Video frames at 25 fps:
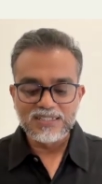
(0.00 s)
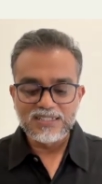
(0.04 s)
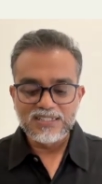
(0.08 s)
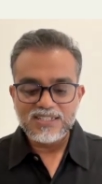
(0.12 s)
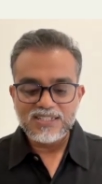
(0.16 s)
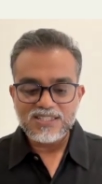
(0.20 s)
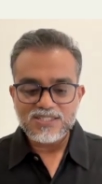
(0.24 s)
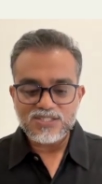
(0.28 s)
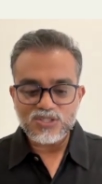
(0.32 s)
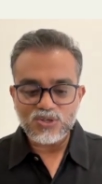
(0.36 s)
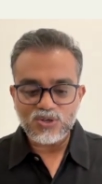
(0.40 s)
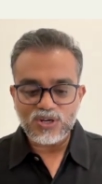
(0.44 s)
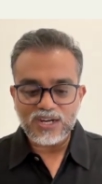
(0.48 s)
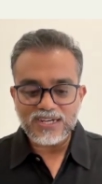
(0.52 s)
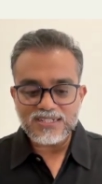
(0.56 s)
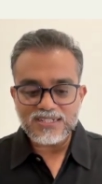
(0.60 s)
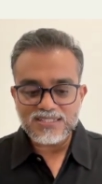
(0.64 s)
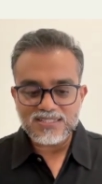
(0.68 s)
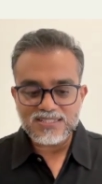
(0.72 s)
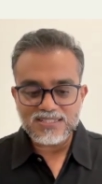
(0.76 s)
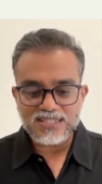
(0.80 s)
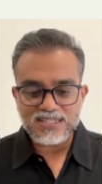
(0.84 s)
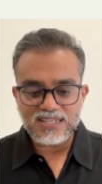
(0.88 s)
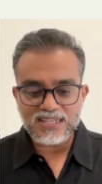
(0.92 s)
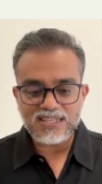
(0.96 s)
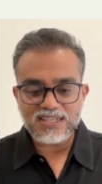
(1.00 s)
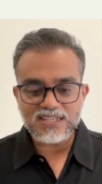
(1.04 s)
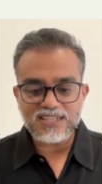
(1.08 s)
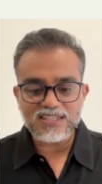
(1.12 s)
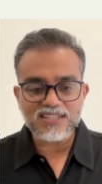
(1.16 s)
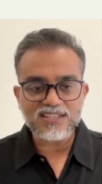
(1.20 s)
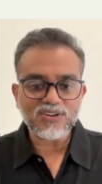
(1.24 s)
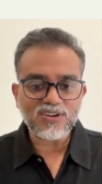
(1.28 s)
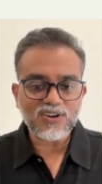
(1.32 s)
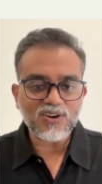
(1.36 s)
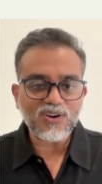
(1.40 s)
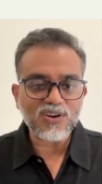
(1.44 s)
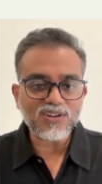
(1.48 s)
So I'd
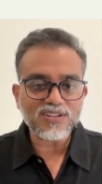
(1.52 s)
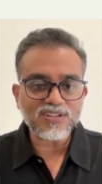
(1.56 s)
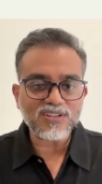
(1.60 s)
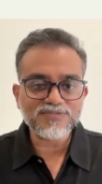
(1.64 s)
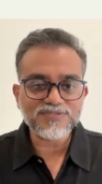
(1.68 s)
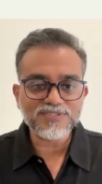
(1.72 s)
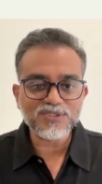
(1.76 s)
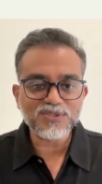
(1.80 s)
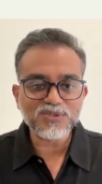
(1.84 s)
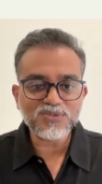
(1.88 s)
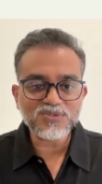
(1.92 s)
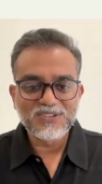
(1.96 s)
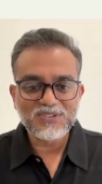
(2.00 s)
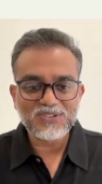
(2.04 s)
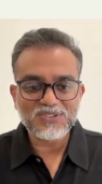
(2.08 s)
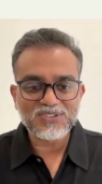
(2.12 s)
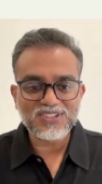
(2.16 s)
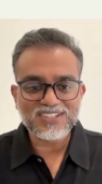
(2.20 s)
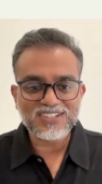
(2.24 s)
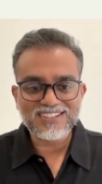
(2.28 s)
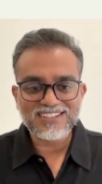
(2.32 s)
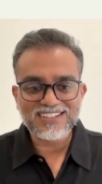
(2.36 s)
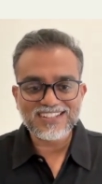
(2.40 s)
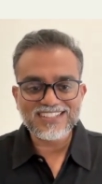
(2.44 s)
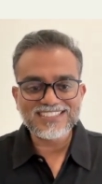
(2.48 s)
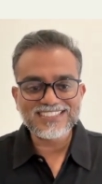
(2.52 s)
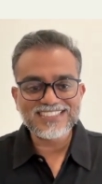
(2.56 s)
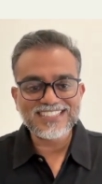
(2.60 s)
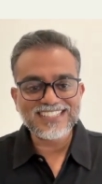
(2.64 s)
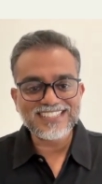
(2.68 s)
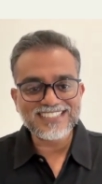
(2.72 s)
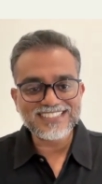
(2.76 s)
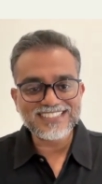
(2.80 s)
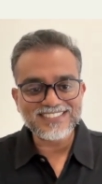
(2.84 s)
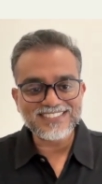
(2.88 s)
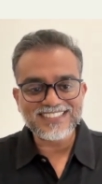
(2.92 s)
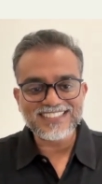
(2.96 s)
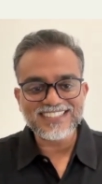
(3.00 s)
say all of you who are
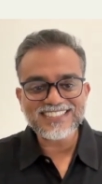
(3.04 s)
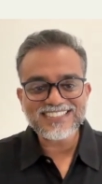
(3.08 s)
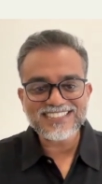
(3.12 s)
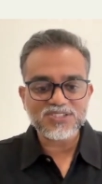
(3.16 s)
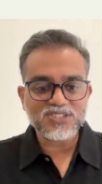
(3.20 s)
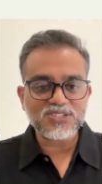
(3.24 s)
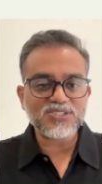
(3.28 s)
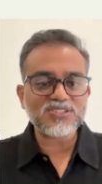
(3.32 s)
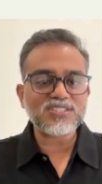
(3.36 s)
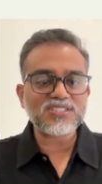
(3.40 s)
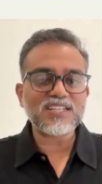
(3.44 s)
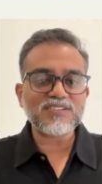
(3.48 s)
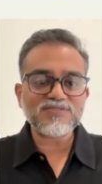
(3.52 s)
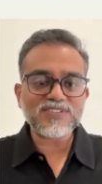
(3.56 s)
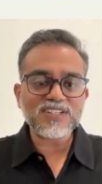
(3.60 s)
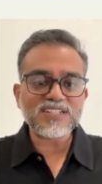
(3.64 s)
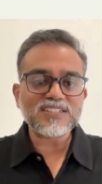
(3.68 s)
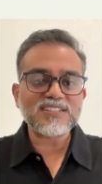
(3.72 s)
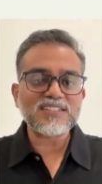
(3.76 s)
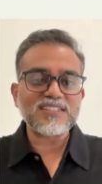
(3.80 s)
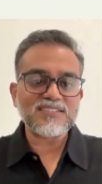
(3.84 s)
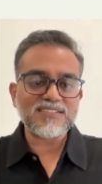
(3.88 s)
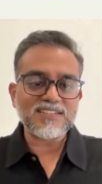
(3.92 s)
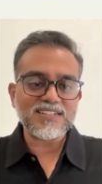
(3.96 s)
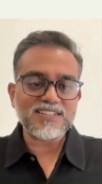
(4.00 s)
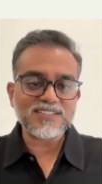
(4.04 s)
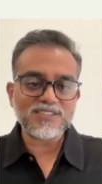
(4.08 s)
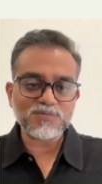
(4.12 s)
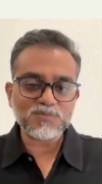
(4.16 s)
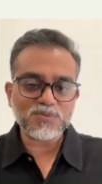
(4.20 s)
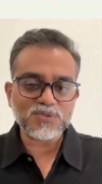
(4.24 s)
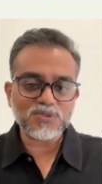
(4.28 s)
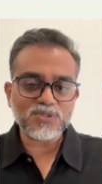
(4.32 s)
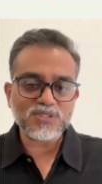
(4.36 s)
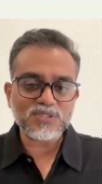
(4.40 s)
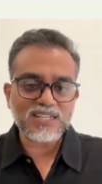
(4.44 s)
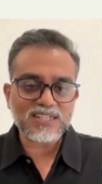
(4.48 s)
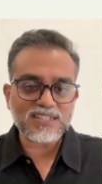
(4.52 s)
listening to this should definitely read the
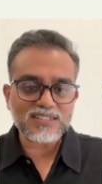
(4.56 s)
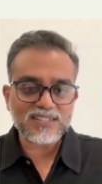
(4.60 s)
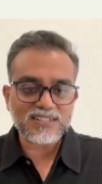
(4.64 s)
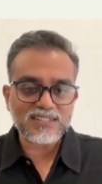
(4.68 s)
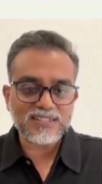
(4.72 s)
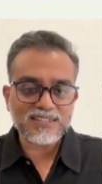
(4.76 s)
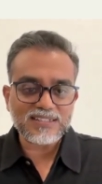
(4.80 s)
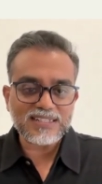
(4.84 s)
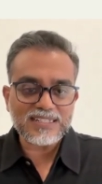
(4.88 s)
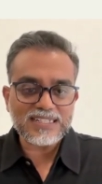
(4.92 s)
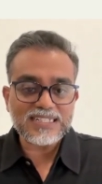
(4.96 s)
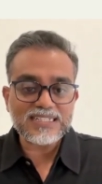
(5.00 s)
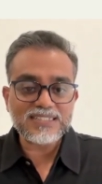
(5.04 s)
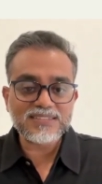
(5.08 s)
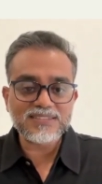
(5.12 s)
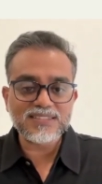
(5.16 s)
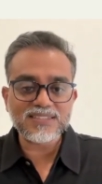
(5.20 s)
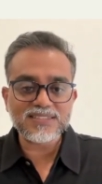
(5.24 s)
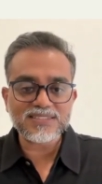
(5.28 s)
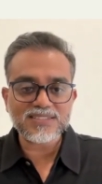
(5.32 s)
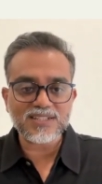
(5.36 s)
book and lead this